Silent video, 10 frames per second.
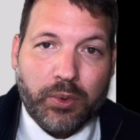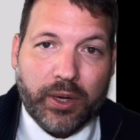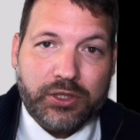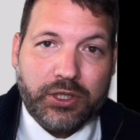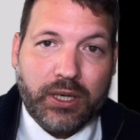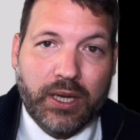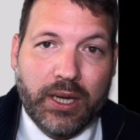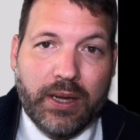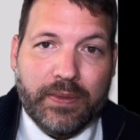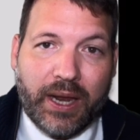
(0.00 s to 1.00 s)
question,
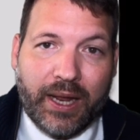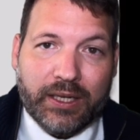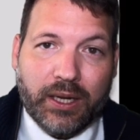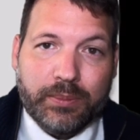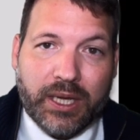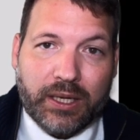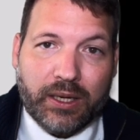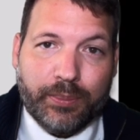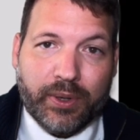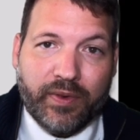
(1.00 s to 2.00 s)
that ended up taking
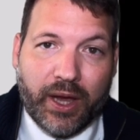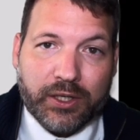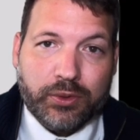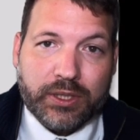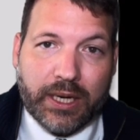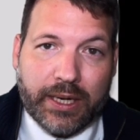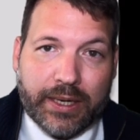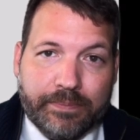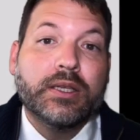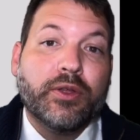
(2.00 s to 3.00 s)
a bit of extra
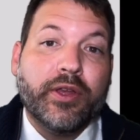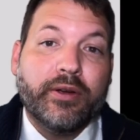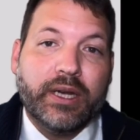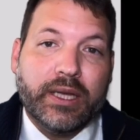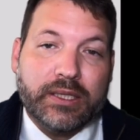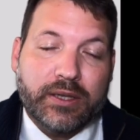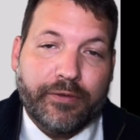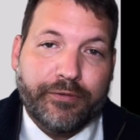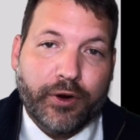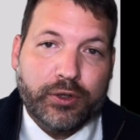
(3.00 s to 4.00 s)
time. So, there it is.
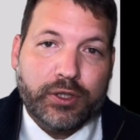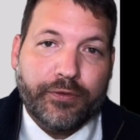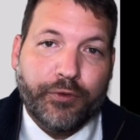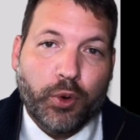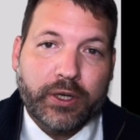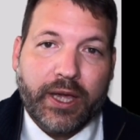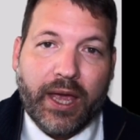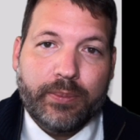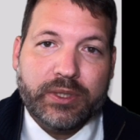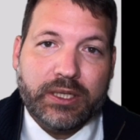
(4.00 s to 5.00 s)
First four
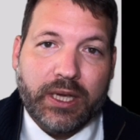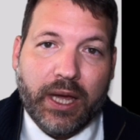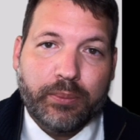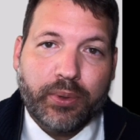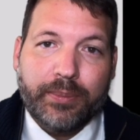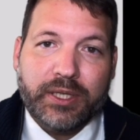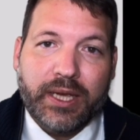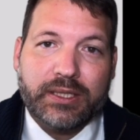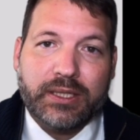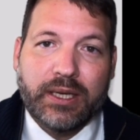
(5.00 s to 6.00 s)
games done, prep
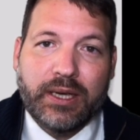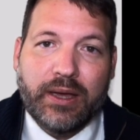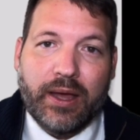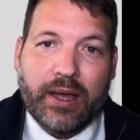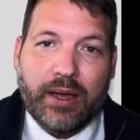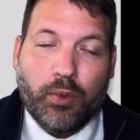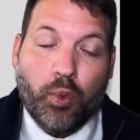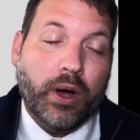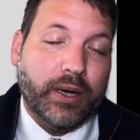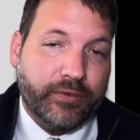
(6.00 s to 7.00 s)
test uh,
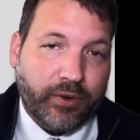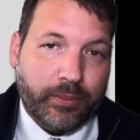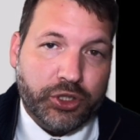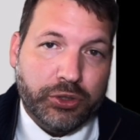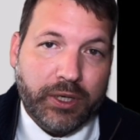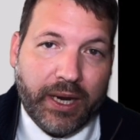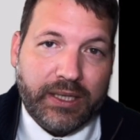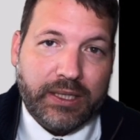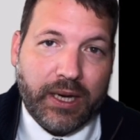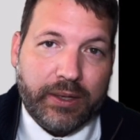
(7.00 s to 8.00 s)
one from June
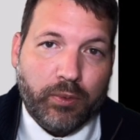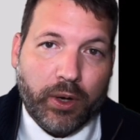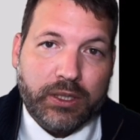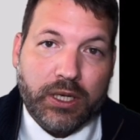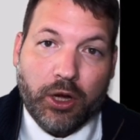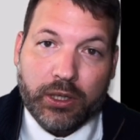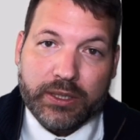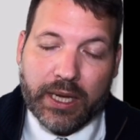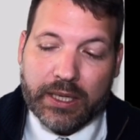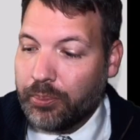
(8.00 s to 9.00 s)
1991, all
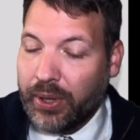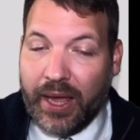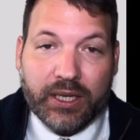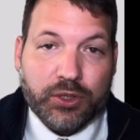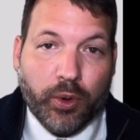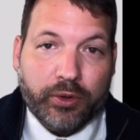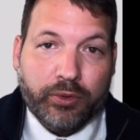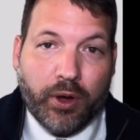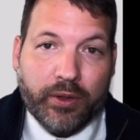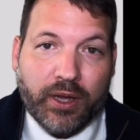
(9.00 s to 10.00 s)
done. Planning to work
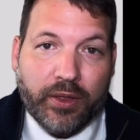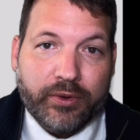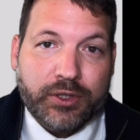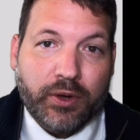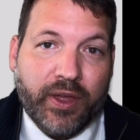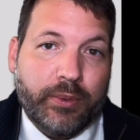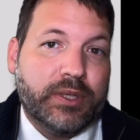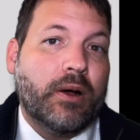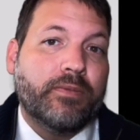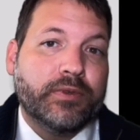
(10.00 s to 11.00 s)
through all the others, so if that was
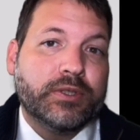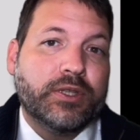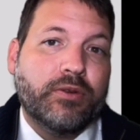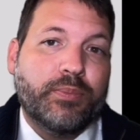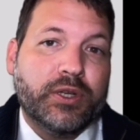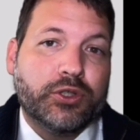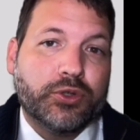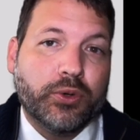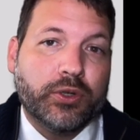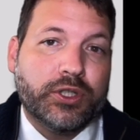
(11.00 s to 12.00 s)
helpful to you, be
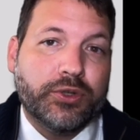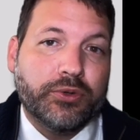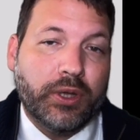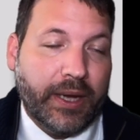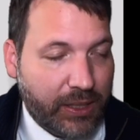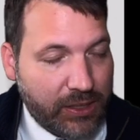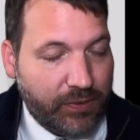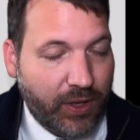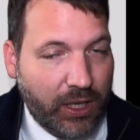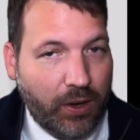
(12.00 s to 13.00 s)
sure to like this
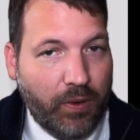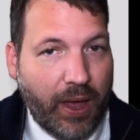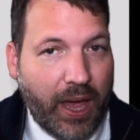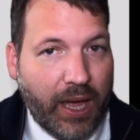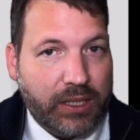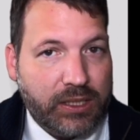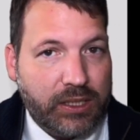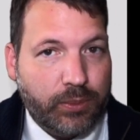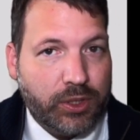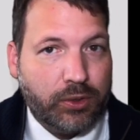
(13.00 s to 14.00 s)
video and
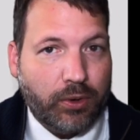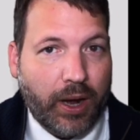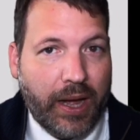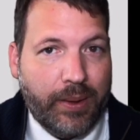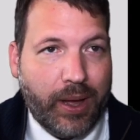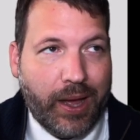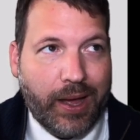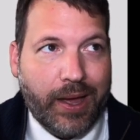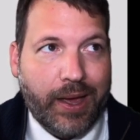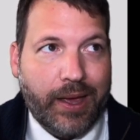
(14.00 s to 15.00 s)
subscribe.
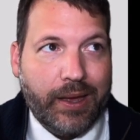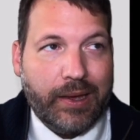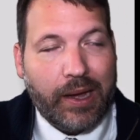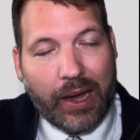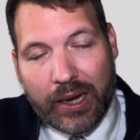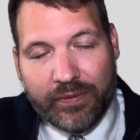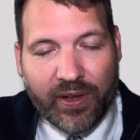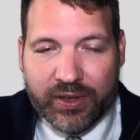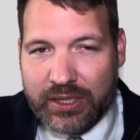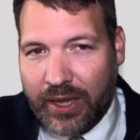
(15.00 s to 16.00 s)
I kind of
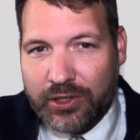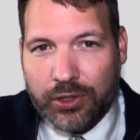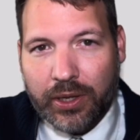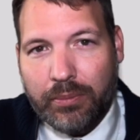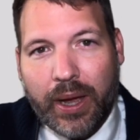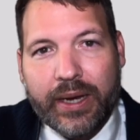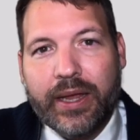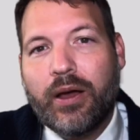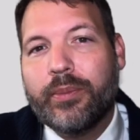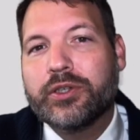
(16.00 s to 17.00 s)
have a schedule in mind
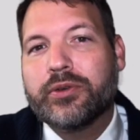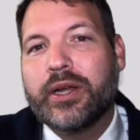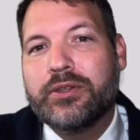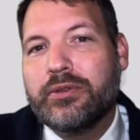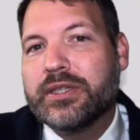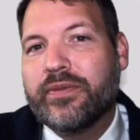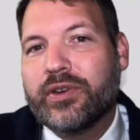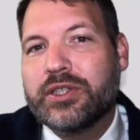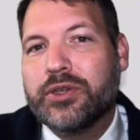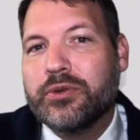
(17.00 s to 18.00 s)
now. I'm going to try and do these every
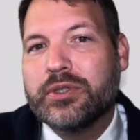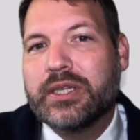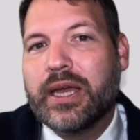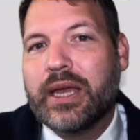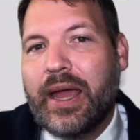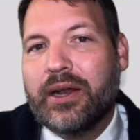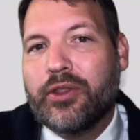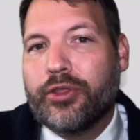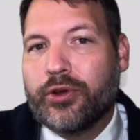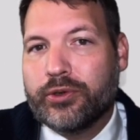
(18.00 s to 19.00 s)
Tuesday and
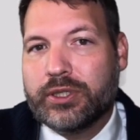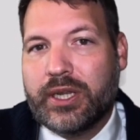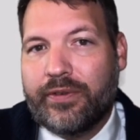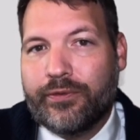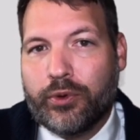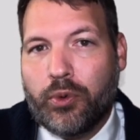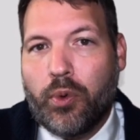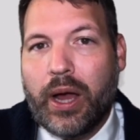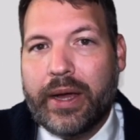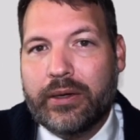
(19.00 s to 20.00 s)
Thursday for a
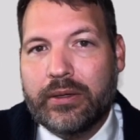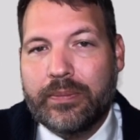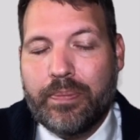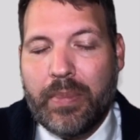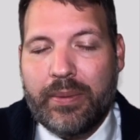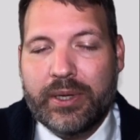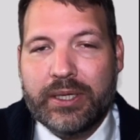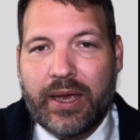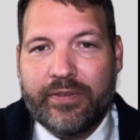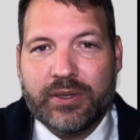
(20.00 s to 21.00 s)
while, maybe
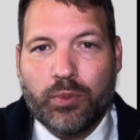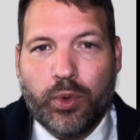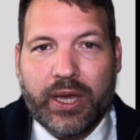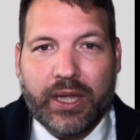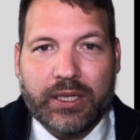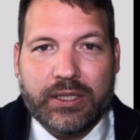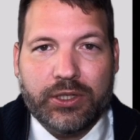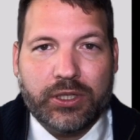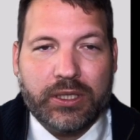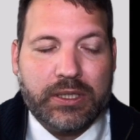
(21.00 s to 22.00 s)
have some weekend
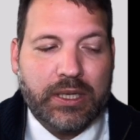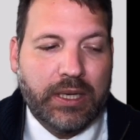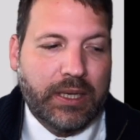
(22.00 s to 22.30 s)
editions,